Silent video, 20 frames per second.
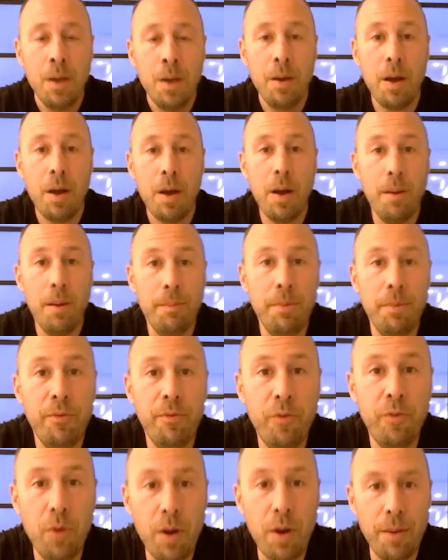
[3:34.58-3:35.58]
Um,
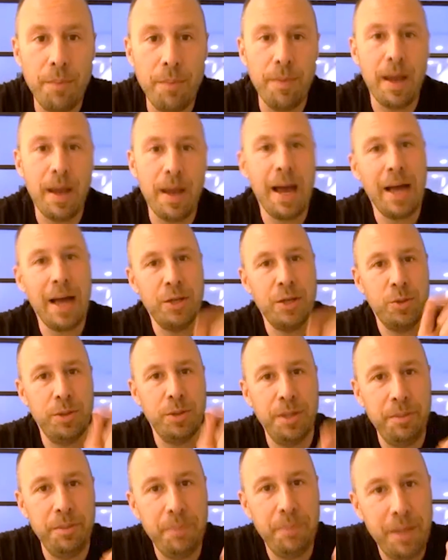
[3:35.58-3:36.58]
before
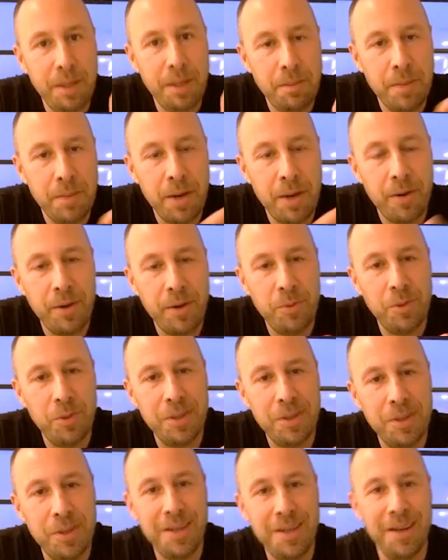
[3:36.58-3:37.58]
actually being married
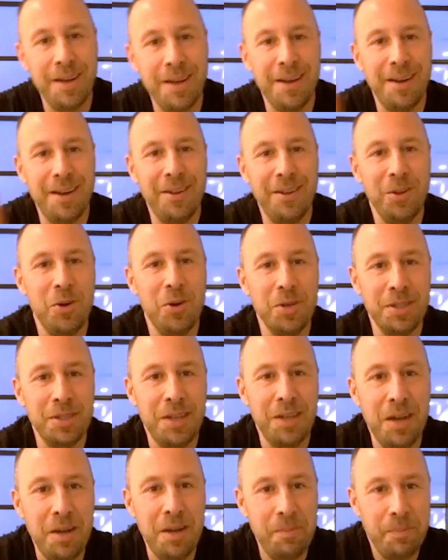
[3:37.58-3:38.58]
was uh, a long
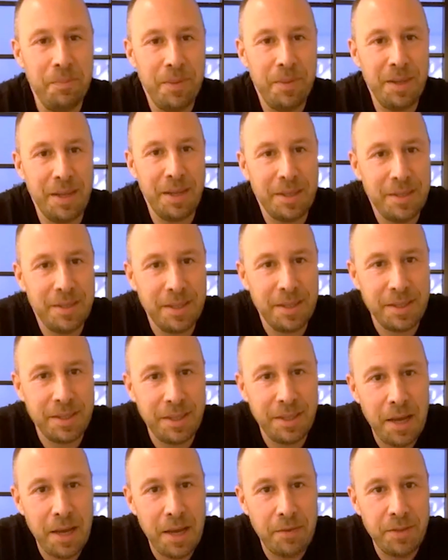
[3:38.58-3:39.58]
time, like six and
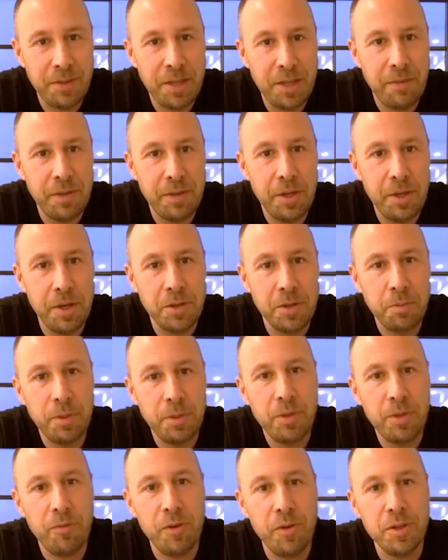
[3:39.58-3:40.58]
a half, seven years. But
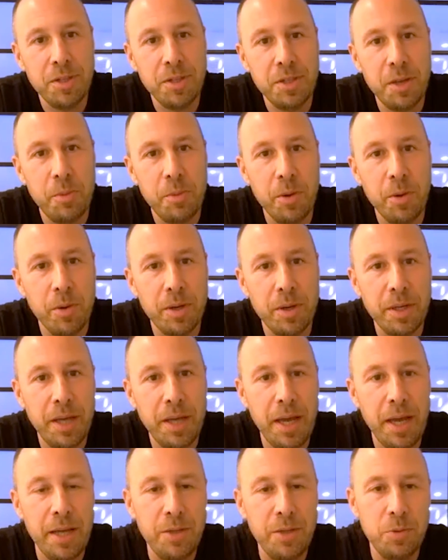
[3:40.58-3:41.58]
the first time we were
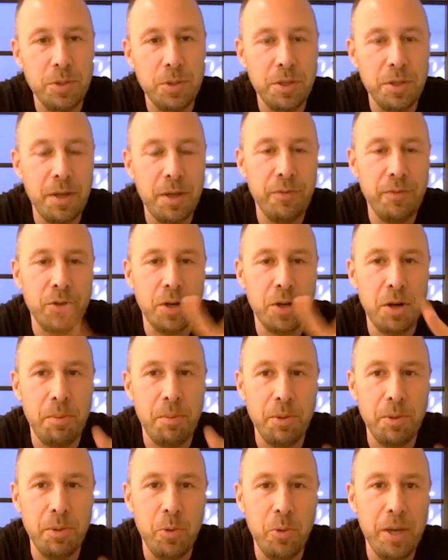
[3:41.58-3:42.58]
engaged was after a
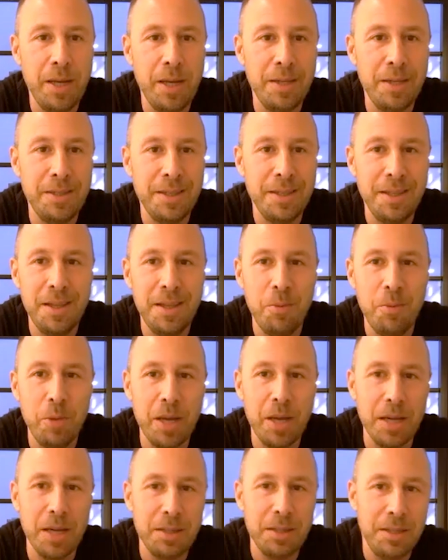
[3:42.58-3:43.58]
couple of weeks, and then we
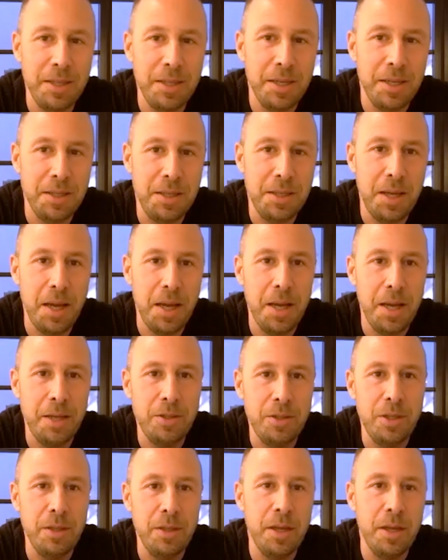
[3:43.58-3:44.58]
got
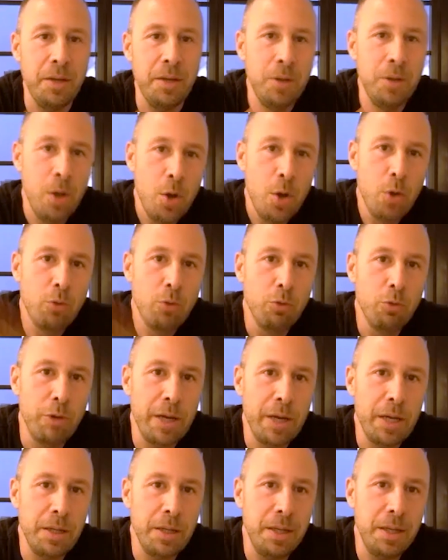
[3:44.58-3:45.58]
de-engaged and then
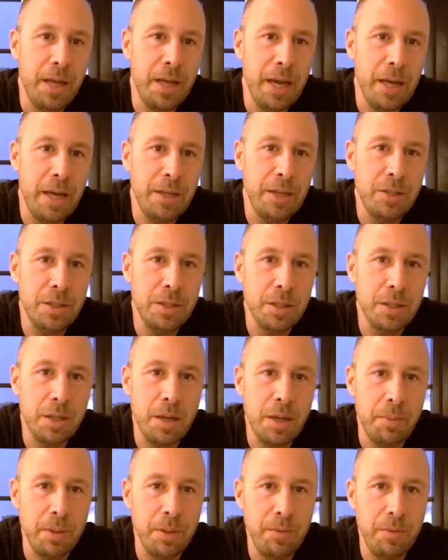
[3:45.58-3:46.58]
re-engaged a
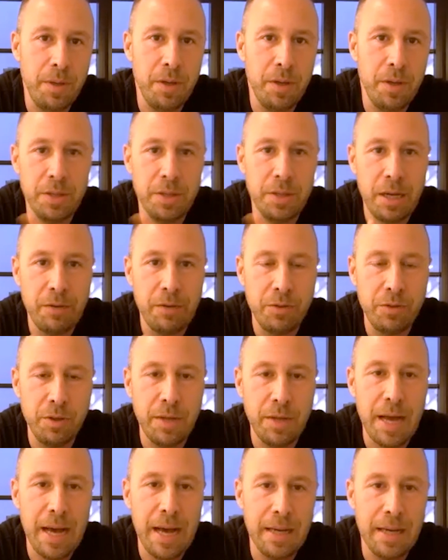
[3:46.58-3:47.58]
couple of years after
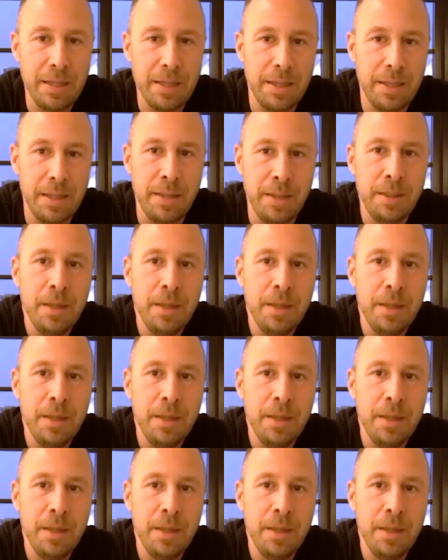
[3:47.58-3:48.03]
that, and then